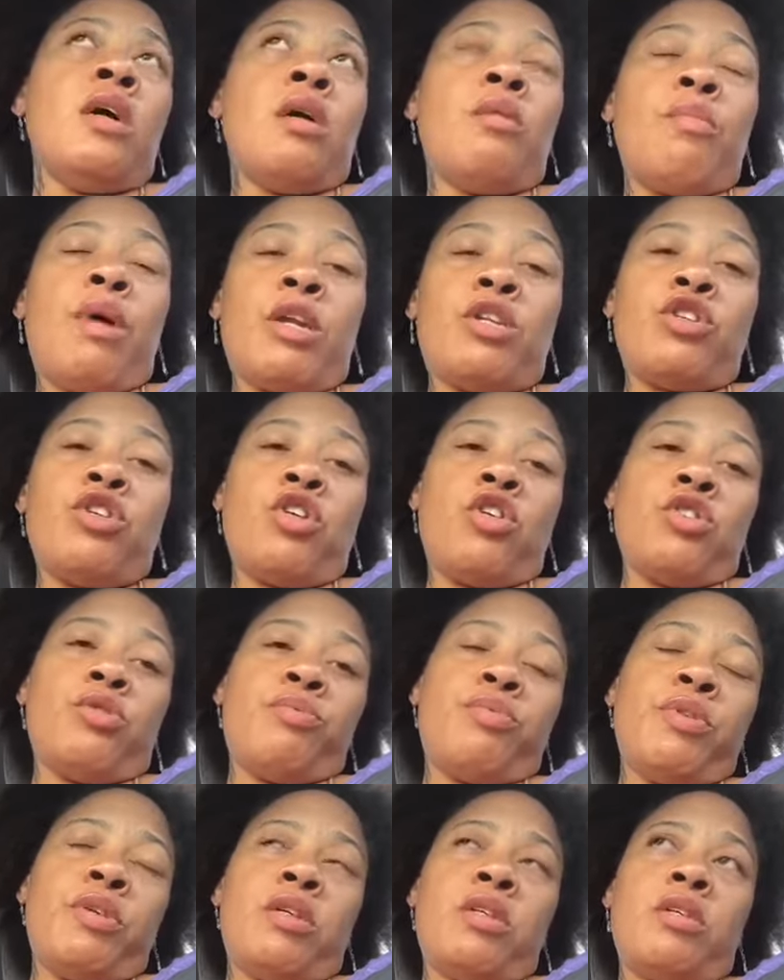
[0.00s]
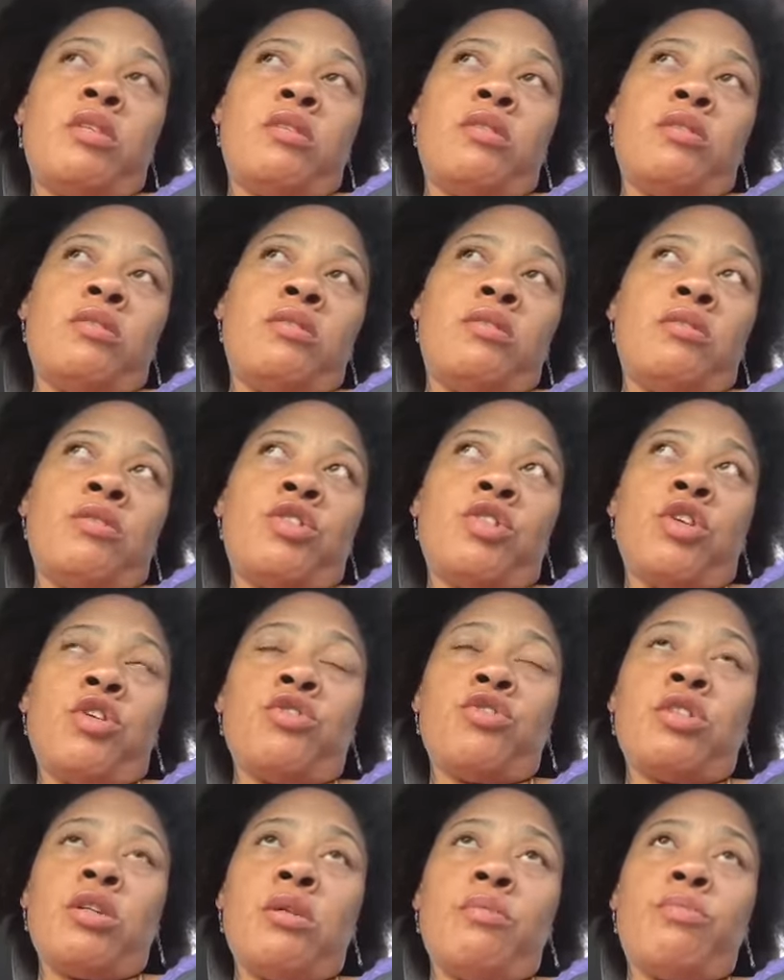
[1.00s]
my church put
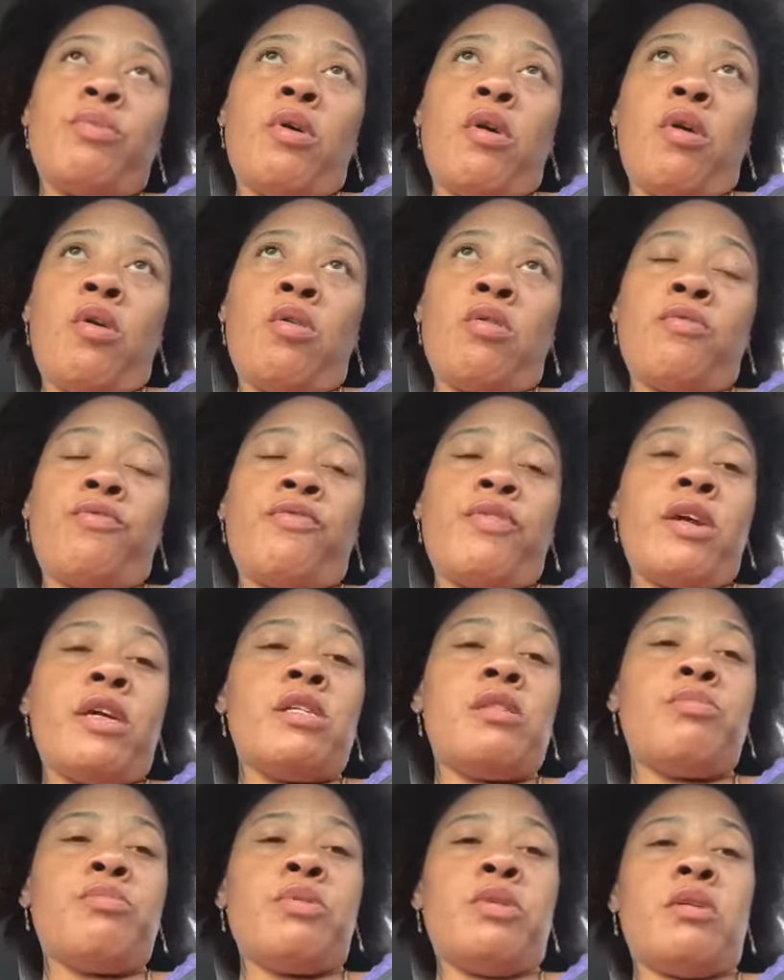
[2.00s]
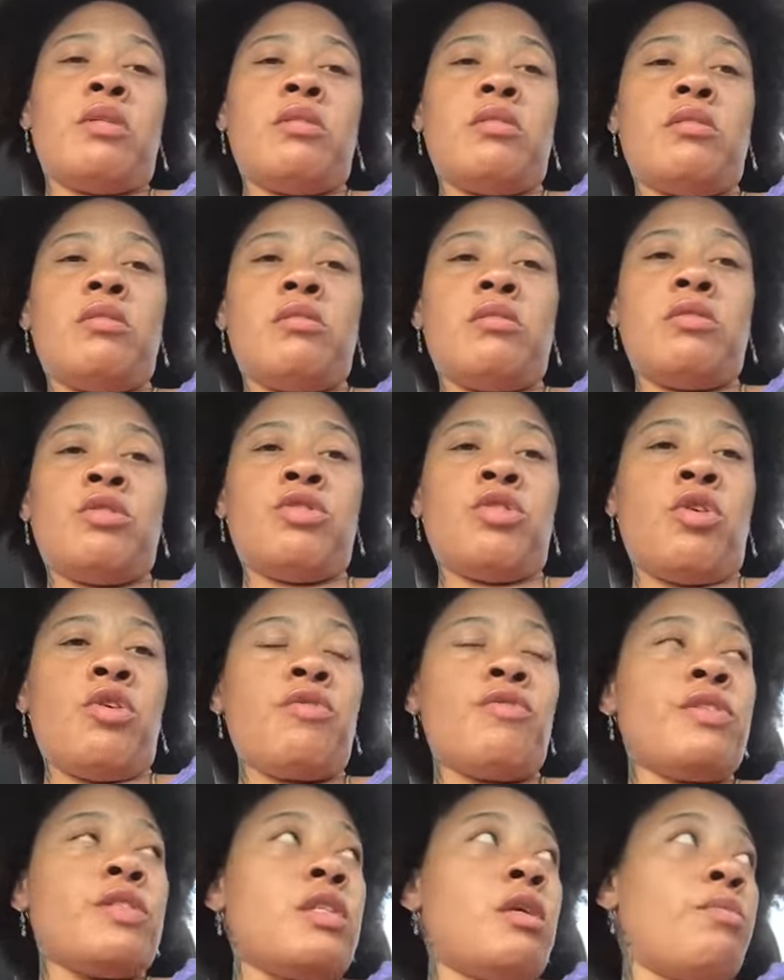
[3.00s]
church up on Facebook,
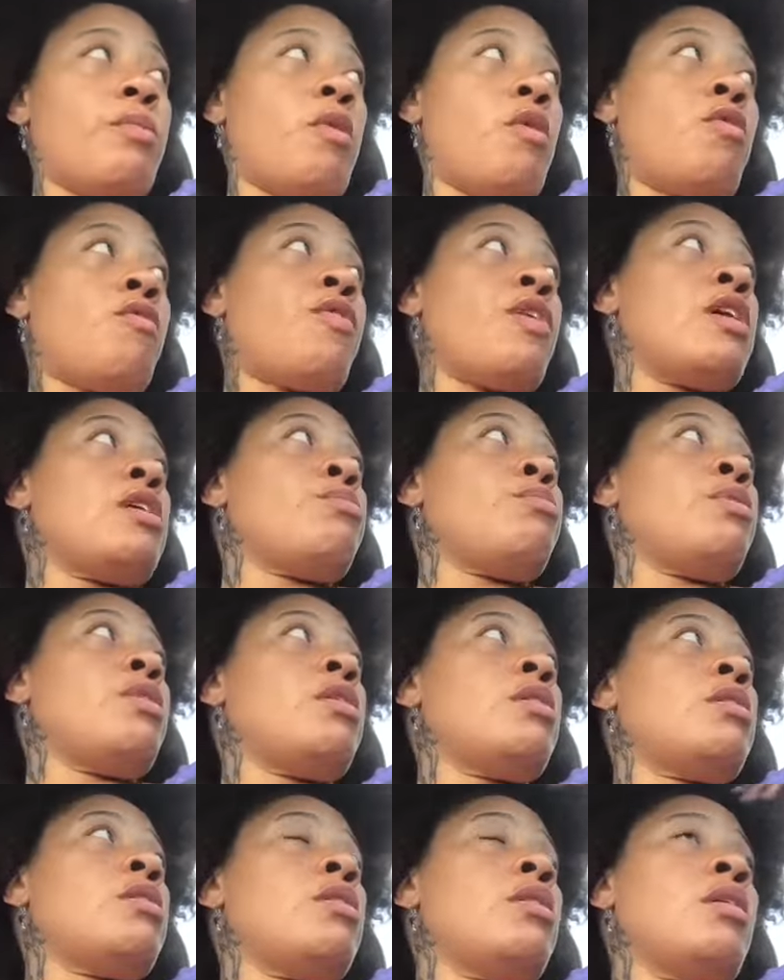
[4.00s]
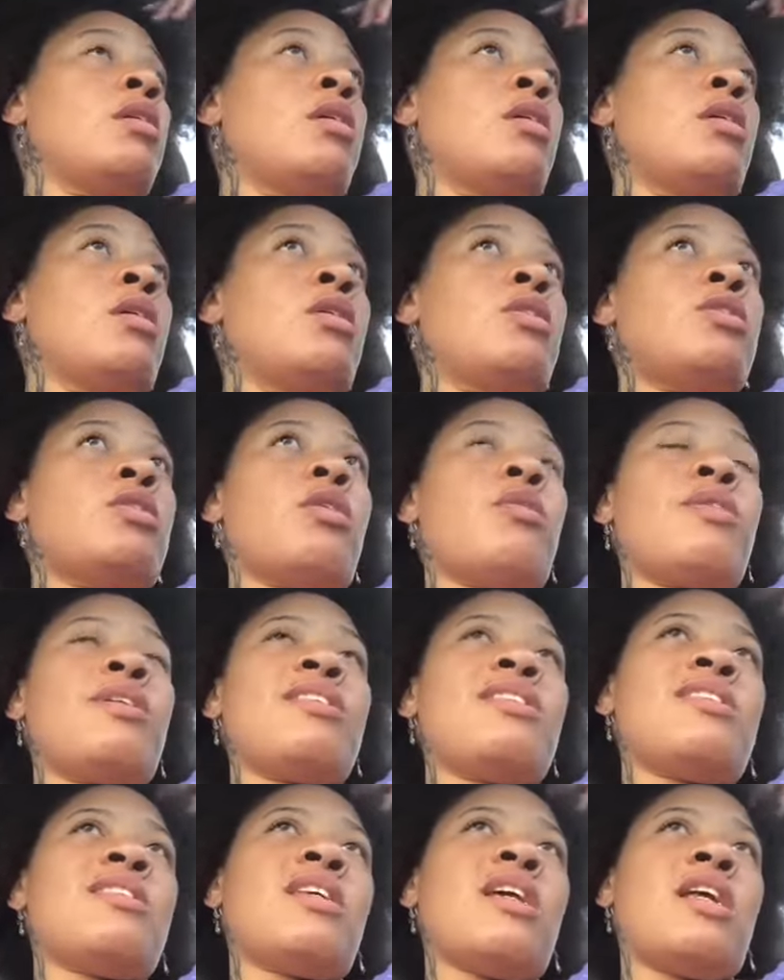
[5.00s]
service up on Facebook. So
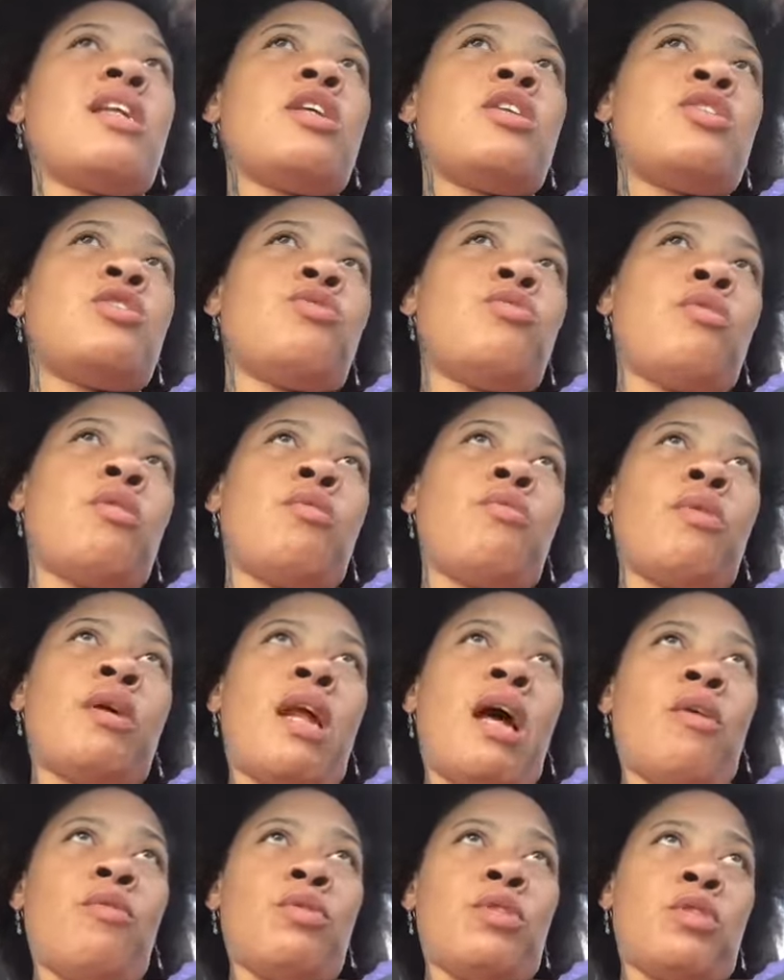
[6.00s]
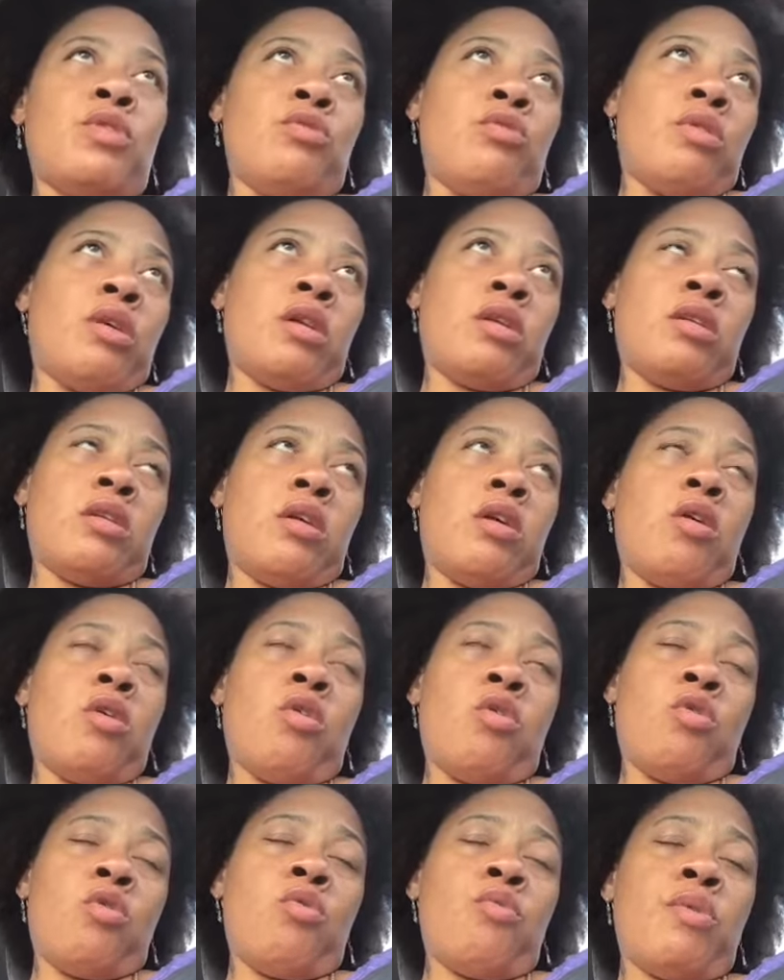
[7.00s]
instead of doing what I was doing the
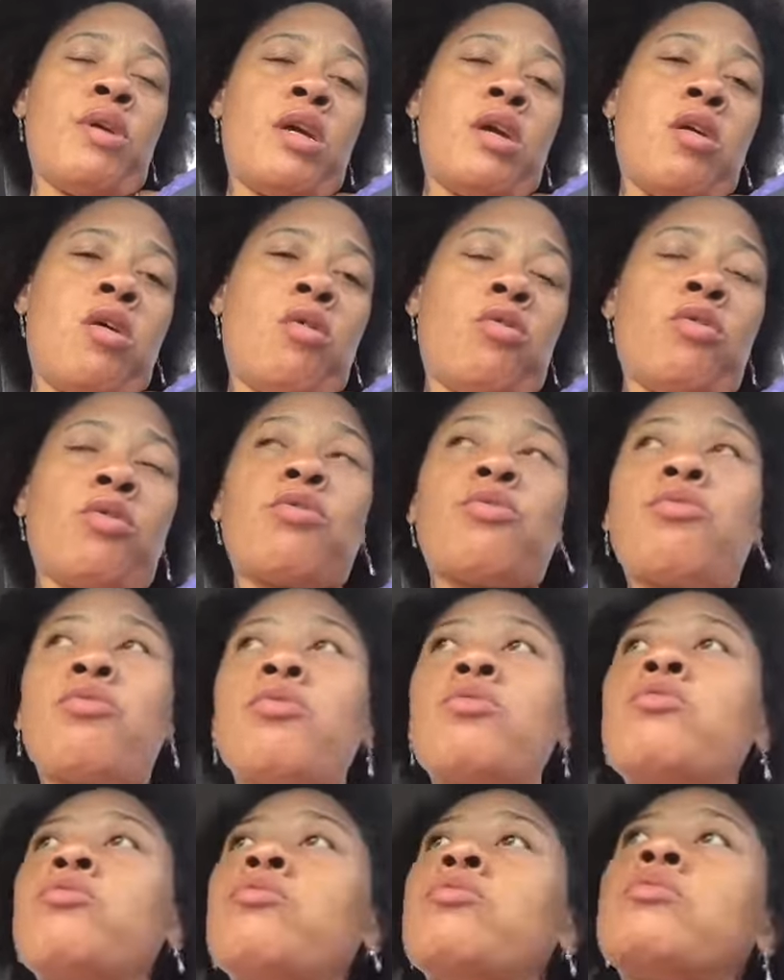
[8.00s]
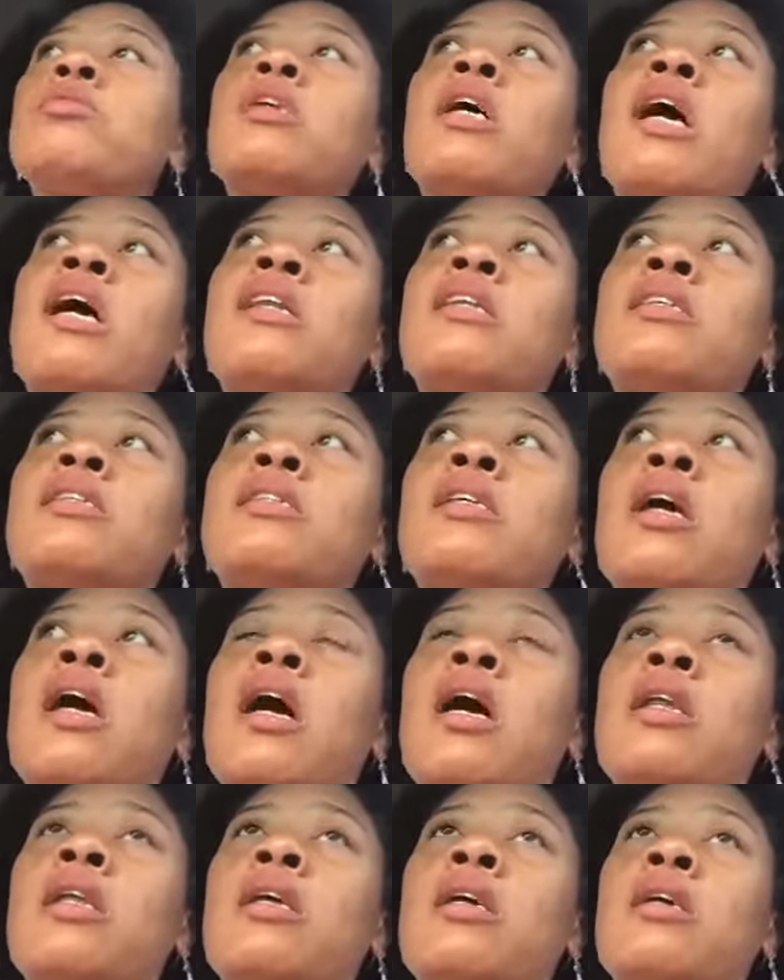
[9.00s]
whole week on the cruise, I
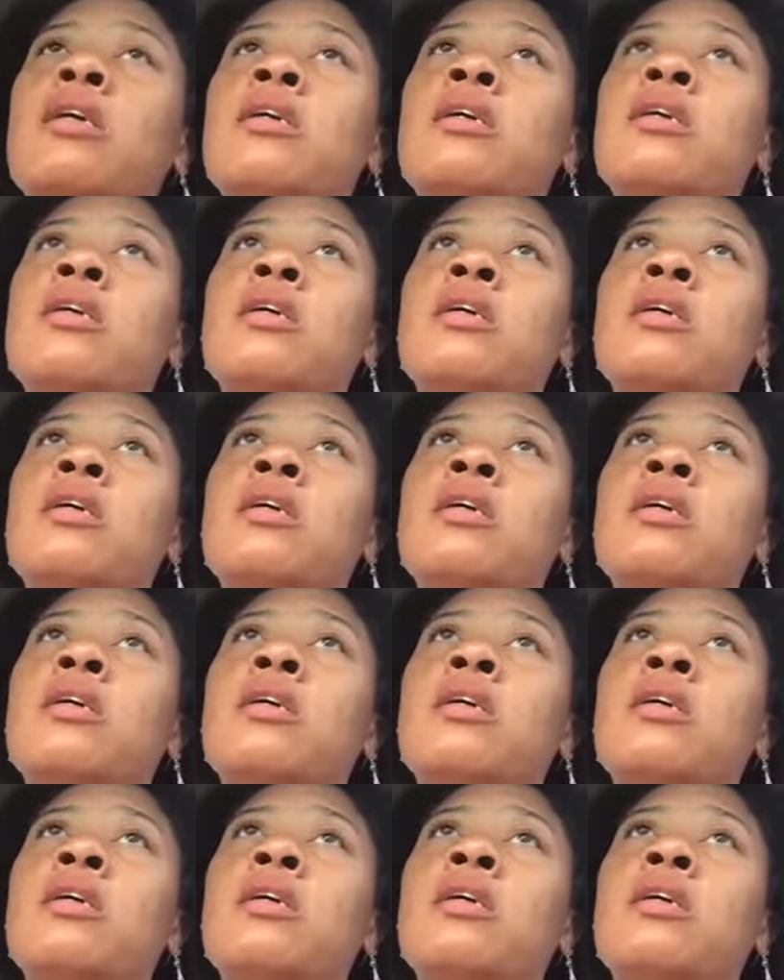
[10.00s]
decided